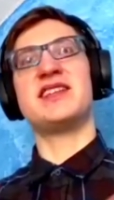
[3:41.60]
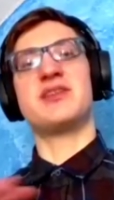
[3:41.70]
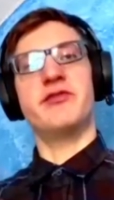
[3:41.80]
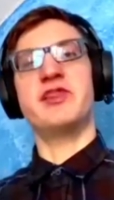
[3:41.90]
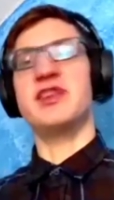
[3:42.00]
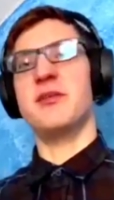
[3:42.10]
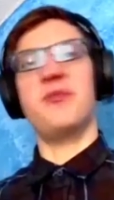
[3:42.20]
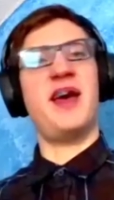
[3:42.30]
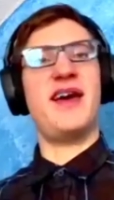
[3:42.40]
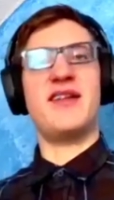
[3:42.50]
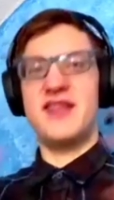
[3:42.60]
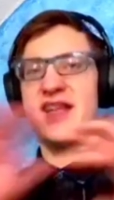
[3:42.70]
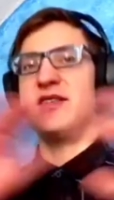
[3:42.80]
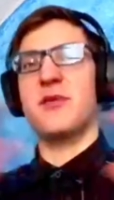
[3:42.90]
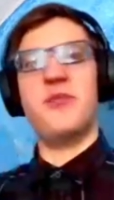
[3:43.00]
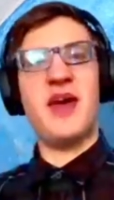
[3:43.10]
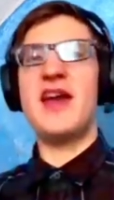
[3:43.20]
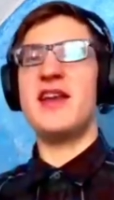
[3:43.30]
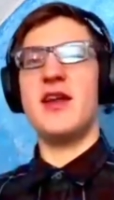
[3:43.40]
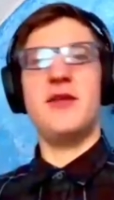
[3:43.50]
really that's a
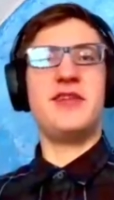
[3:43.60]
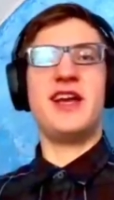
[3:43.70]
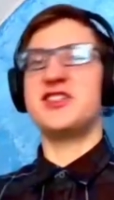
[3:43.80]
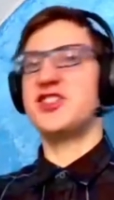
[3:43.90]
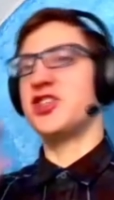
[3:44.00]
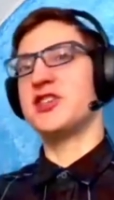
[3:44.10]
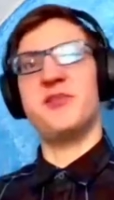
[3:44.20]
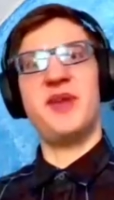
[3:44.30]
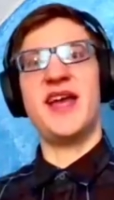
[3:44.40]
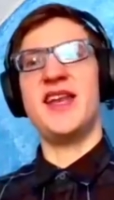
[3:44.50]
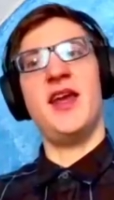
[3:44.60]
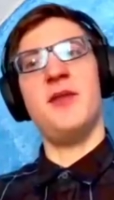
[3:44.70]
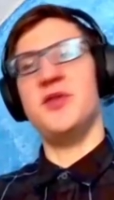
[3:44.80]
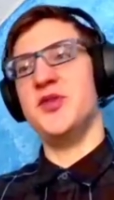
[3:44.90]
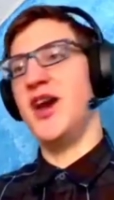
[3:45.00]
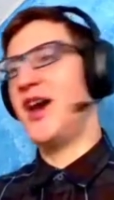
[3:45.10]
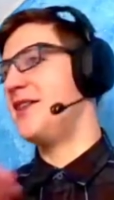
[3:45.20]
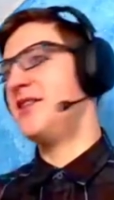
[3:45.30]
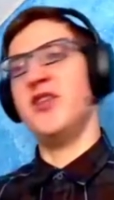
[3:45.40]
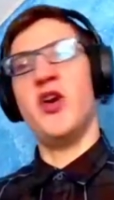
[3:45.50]
bad name. That is such a bad name.
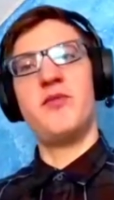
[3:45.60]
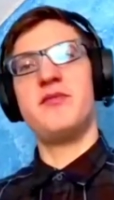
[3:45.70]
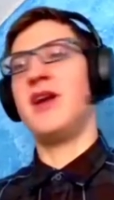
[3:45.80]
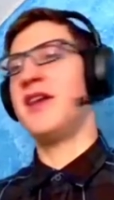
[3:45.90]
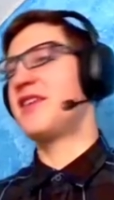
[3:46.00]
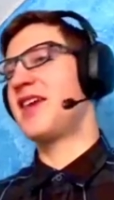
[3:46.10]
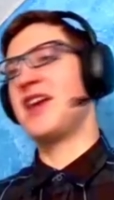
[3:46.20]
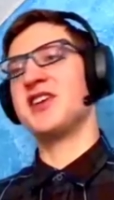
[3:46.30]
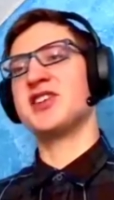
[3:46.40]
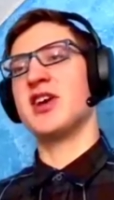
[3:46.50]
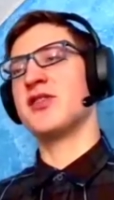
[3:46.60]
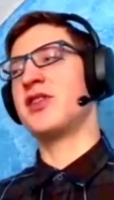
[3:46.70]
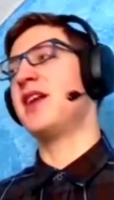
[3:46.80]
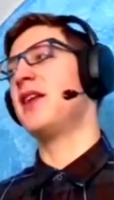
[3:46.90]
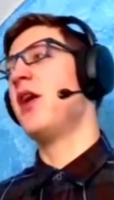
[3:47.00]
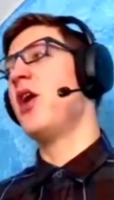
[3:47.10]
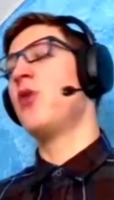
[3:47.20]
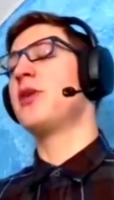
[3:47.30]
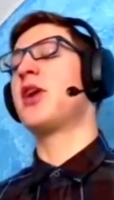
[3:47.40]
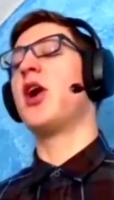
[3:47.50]
Nope, not the Kangaskhan clan.
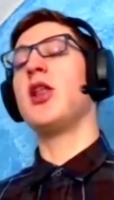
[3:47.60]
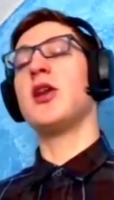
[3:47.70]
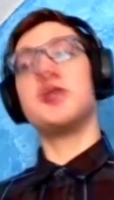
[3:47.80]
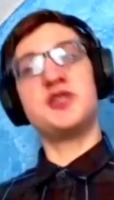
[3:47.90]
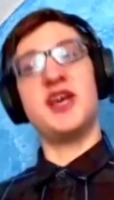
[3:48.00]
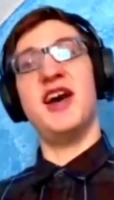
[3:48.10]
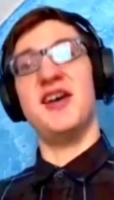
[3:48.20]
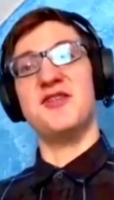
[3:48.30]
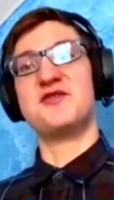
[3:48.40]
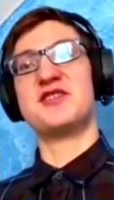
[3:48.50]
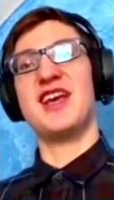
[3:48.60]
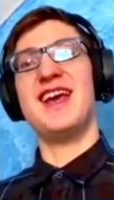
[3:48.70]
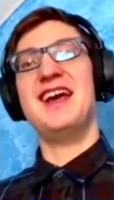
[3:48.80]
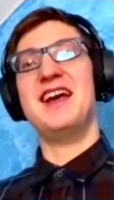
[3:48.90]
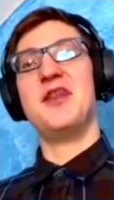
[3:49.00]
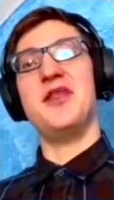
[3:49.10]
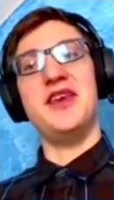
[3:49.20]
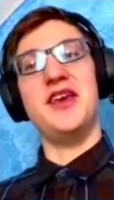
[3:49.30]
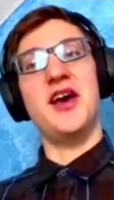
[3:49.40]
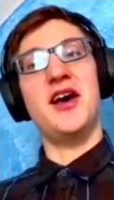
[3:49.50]
We call ourselves
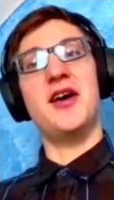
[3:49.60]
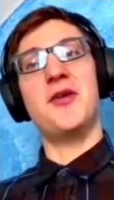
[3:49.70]
the